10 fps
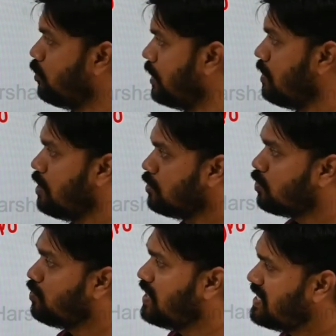owner.
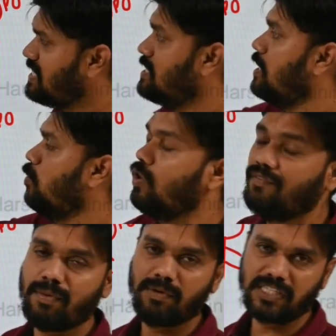So this is the role
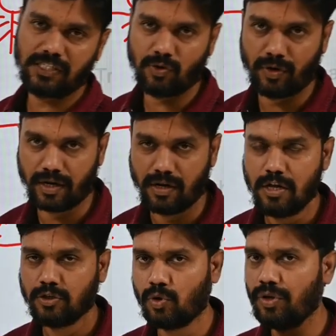of the business owner.
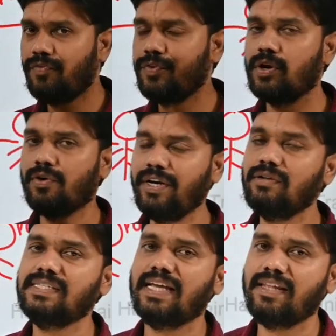So if you are going
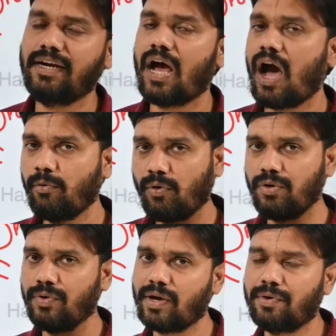to say that how
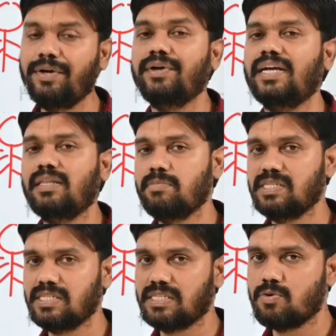you are going to get the
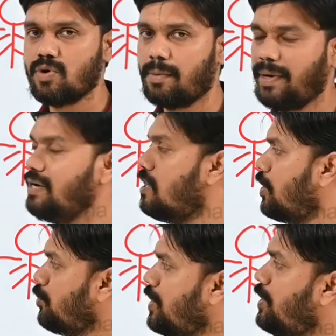business requirement, you